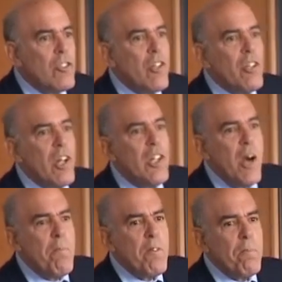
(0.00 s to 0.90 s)
So a
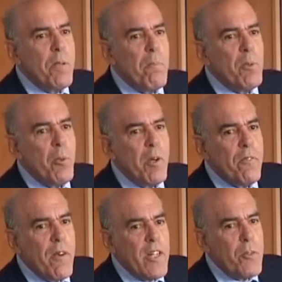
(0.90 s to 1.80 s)
number of people who
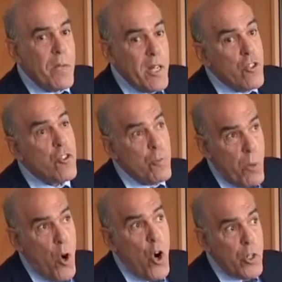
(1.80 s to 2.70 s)
worked for HP,
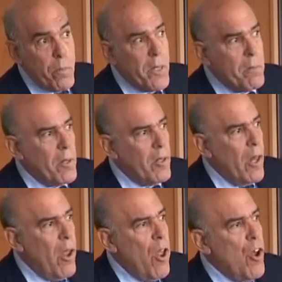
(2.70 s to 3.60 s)
smart people,
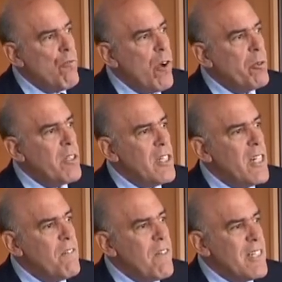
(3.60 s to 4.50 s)
wrote to
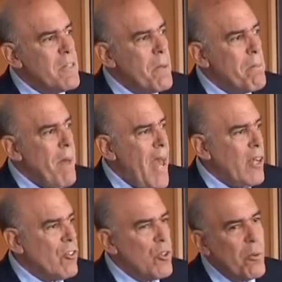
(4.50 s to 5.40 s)
the investment
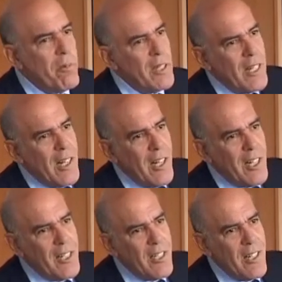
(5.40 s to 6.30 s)
banks who were really
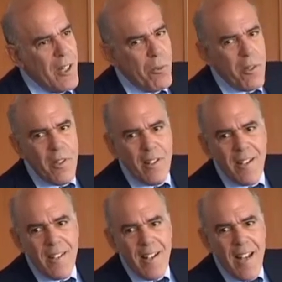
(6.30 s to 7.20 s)
cutting the deal with
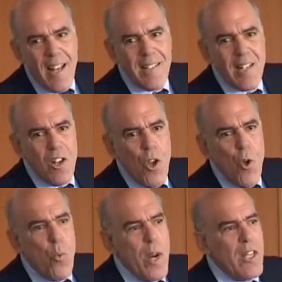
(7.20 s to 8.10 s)
them.
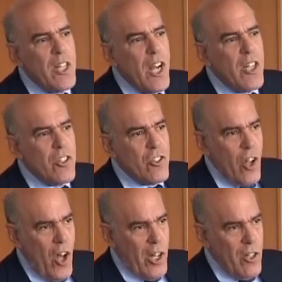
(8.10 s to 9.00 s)
We, the
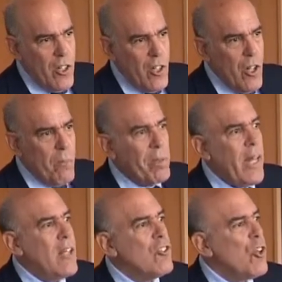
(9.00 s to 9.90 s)
undersigned,
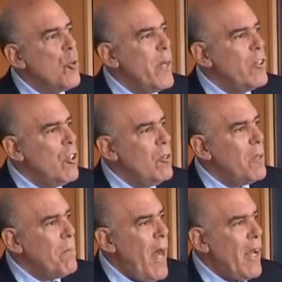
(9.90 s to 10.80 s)
plan to quit
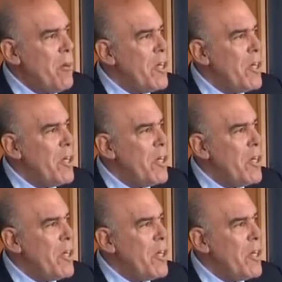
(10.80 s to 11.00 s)
Hewlett-Packard.